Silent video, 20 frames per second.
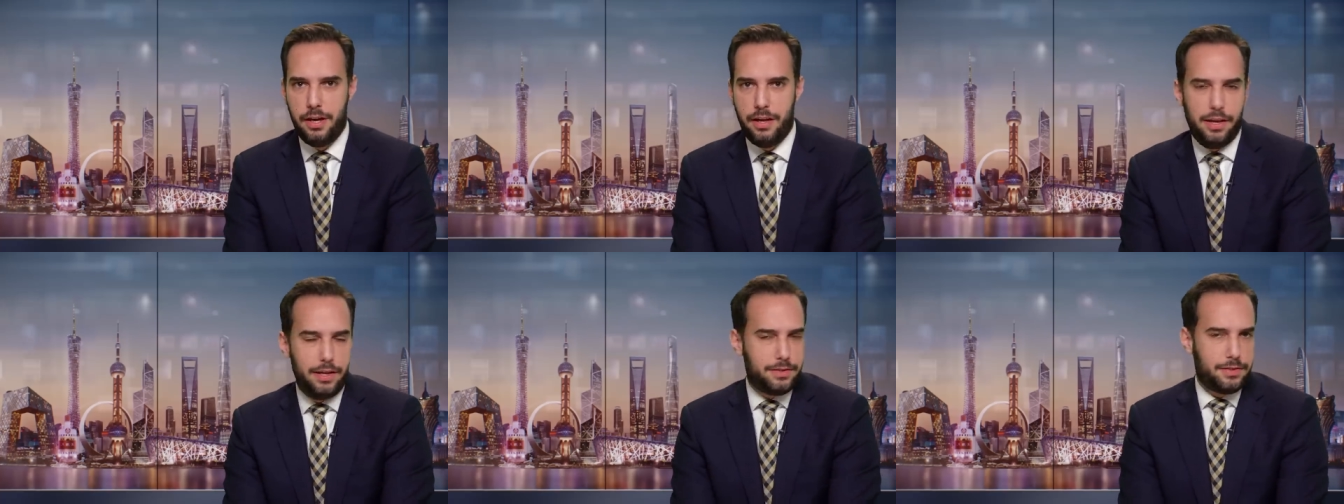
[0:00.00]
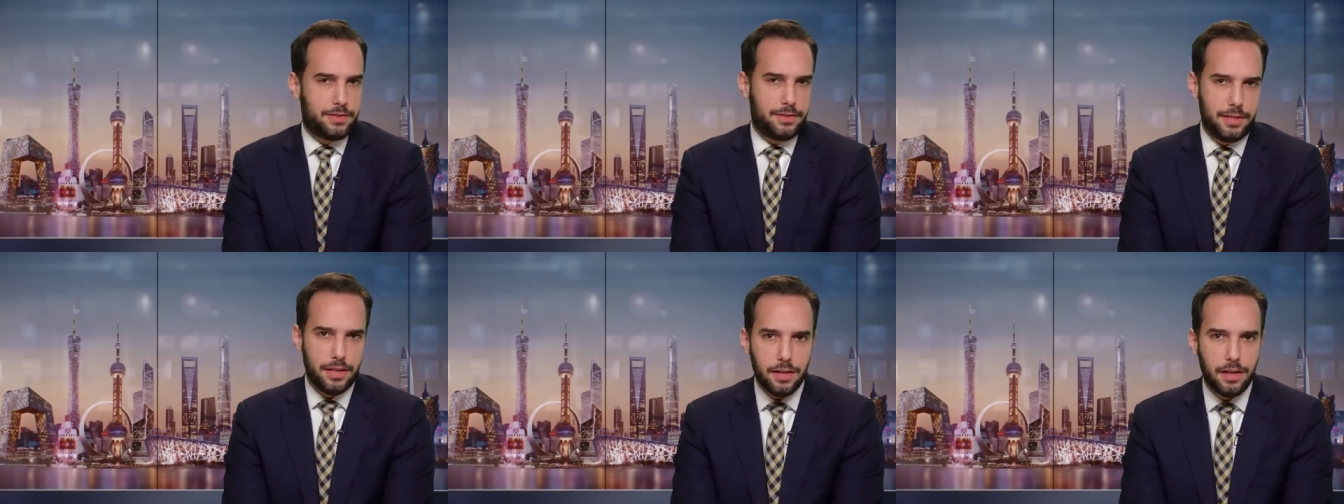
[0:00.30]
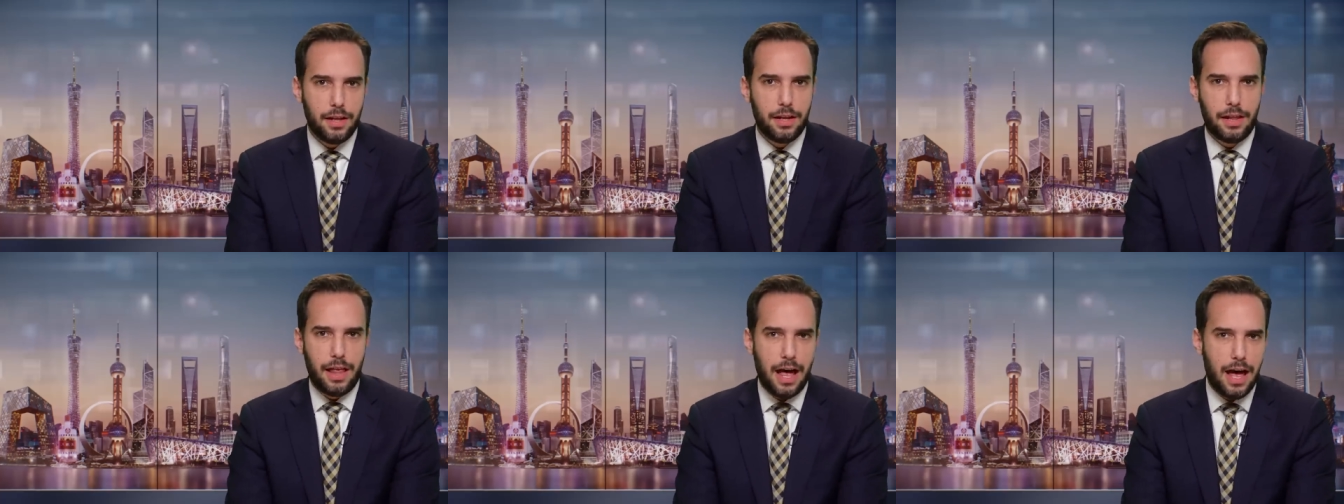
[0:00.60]
It's still
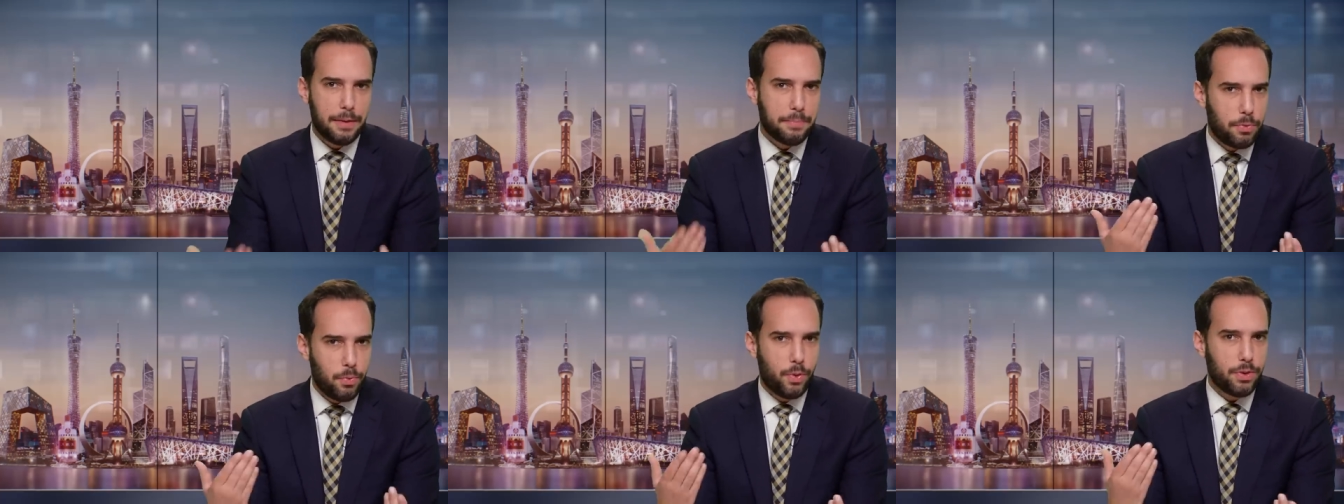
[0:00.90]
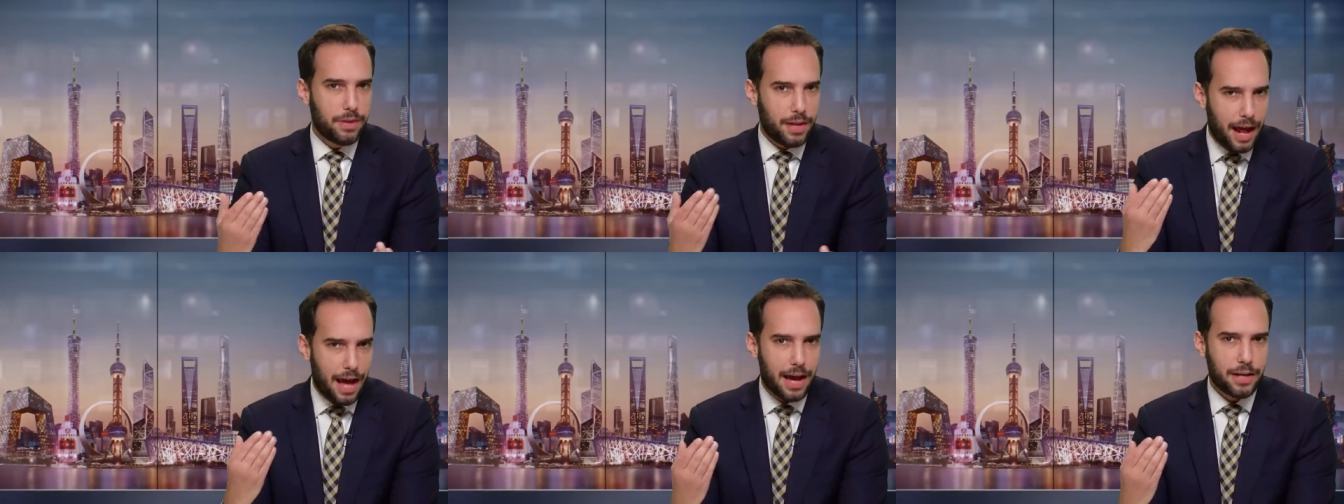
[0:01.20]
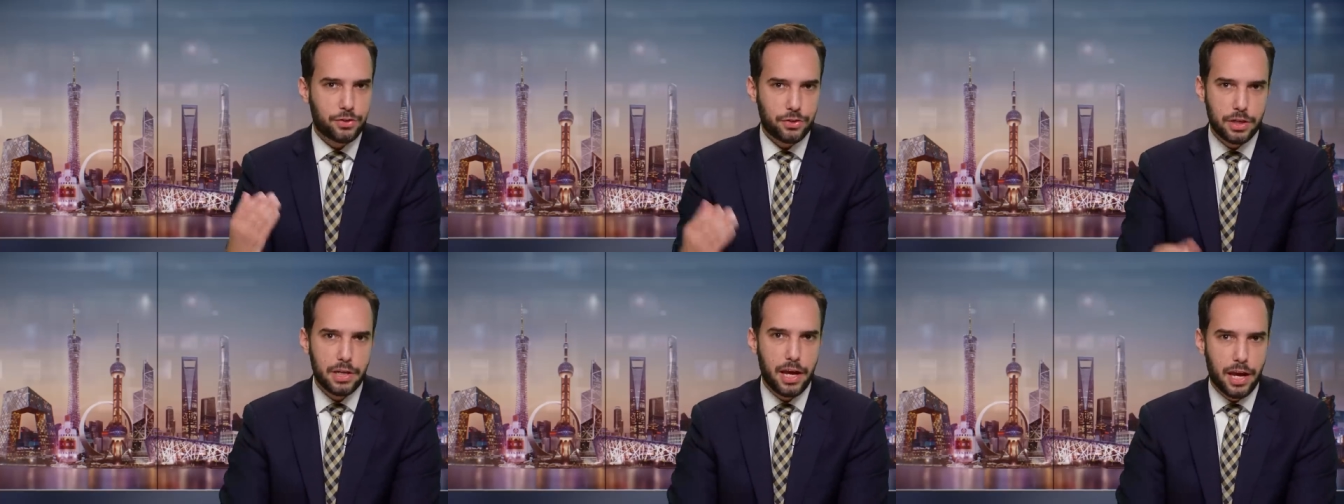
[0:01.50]
a lie, but one that
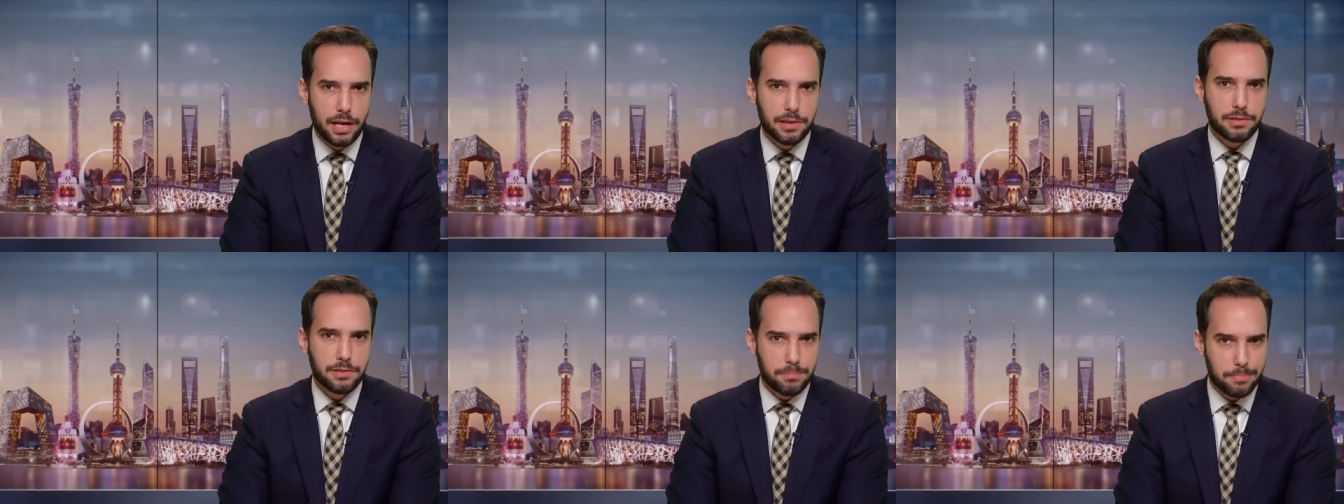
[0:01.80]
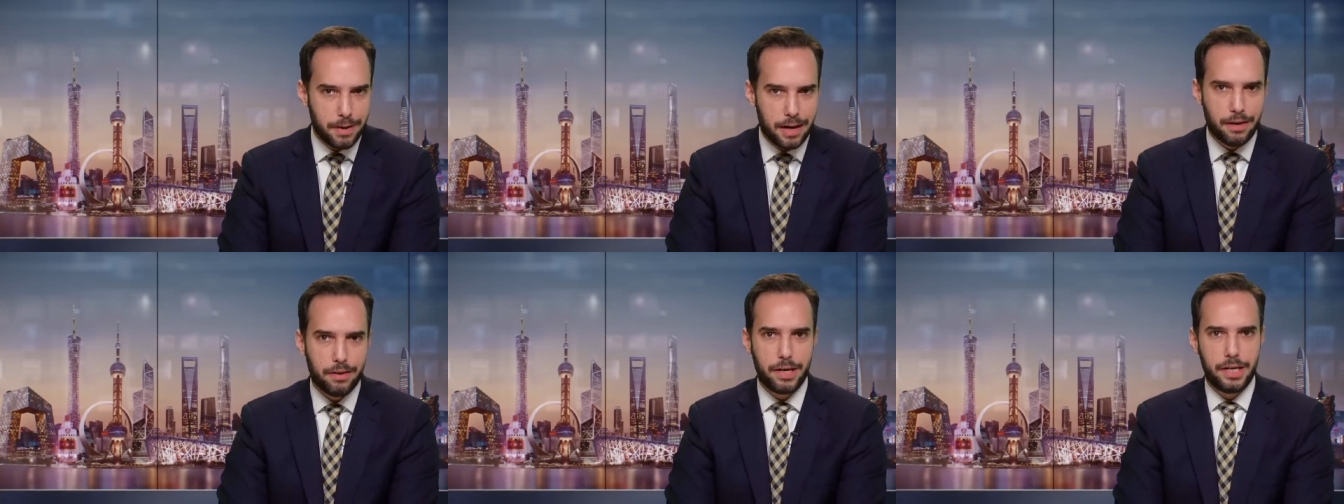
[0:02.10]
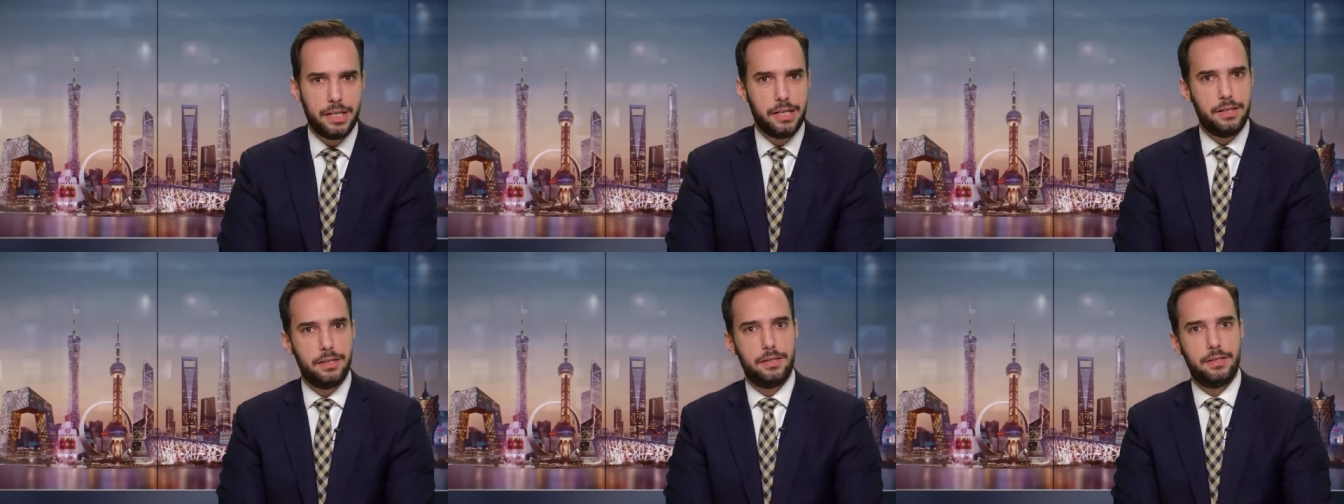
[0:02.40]
actually has some merit.